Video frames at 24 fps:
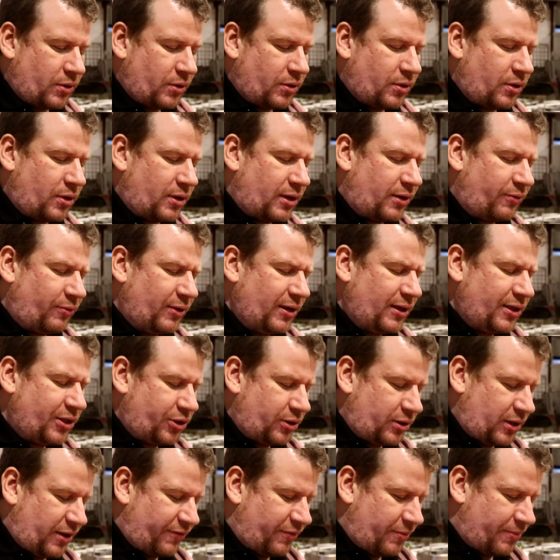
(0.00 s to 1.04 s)
God, I really
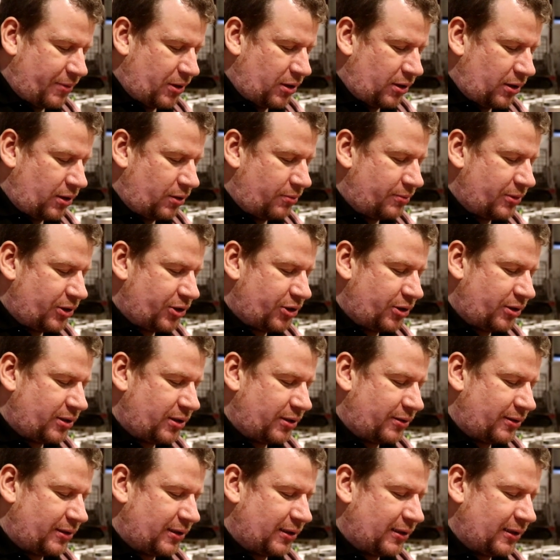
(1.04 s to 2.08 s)
should have a bottle opener, shouldn't
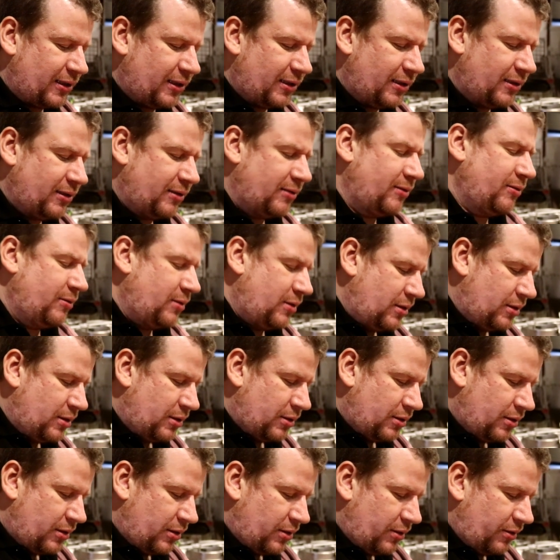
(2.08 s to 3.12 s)
I, really?
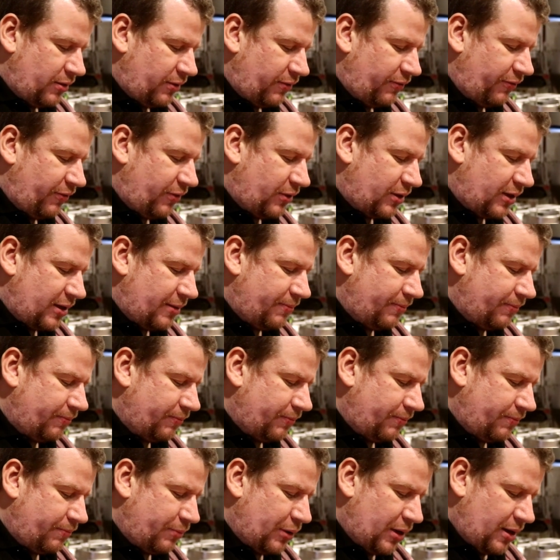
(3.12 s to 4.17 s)
Fucking
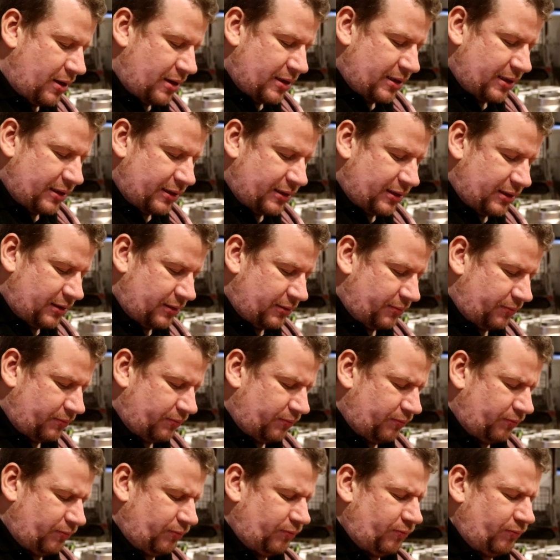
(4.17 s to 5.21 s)
pliers.
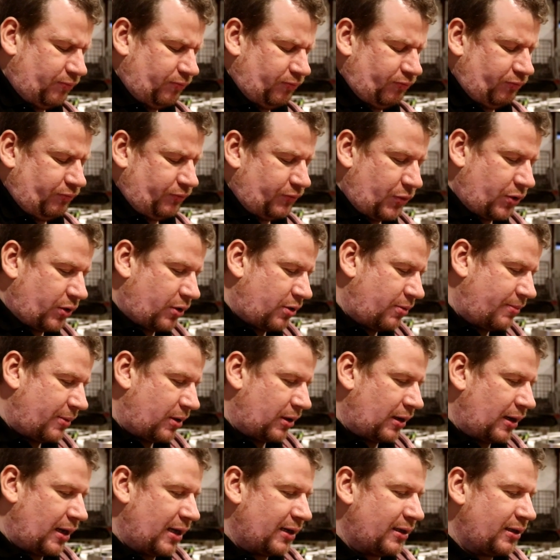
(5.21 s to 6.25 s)
Come on,
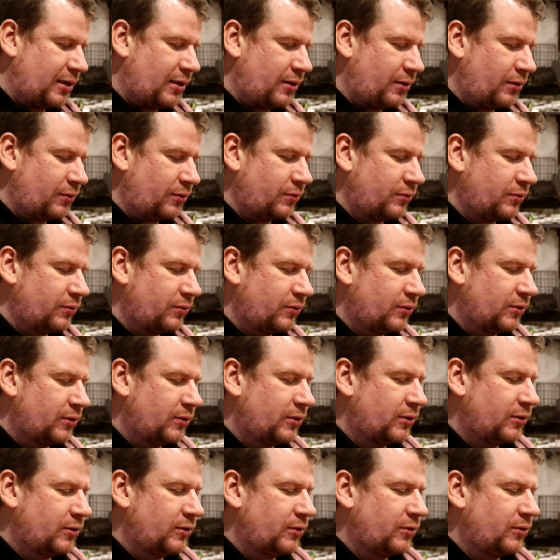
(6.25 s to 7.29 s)
lad. I've
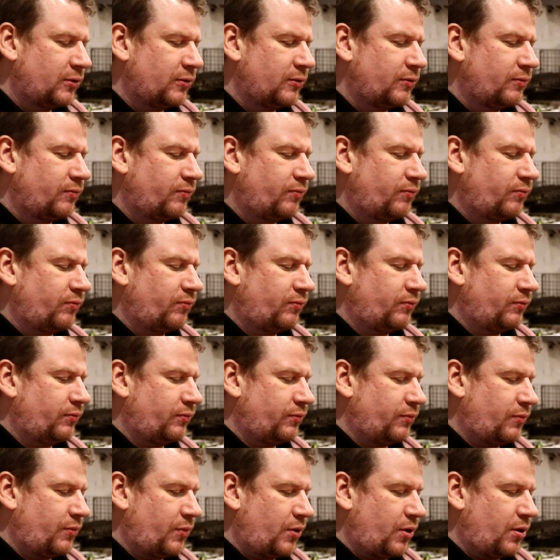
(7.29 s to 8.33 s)
got
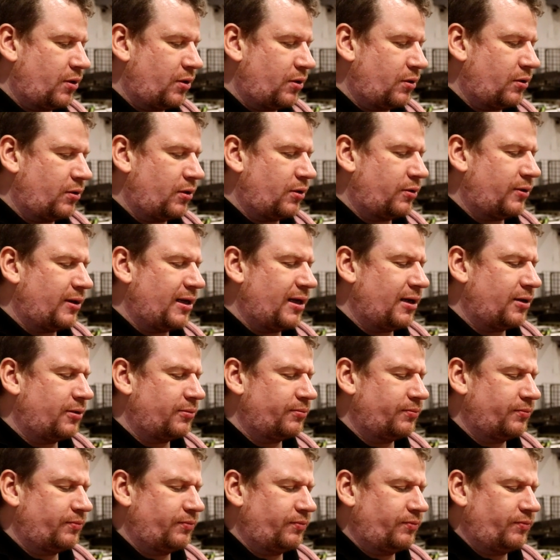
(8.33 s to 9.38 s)
one. Oh,
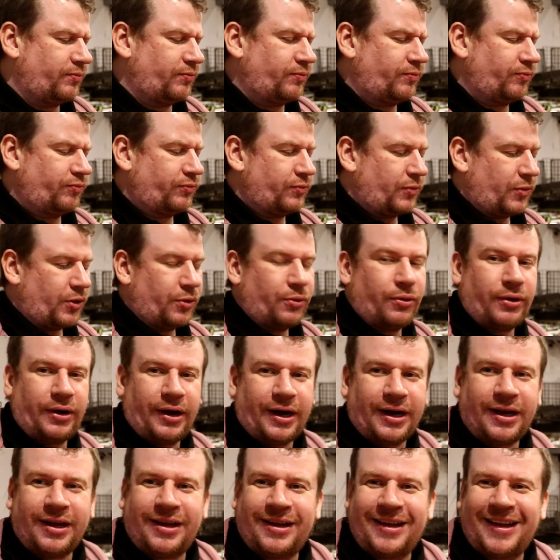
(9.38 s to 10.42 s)
up. We're in.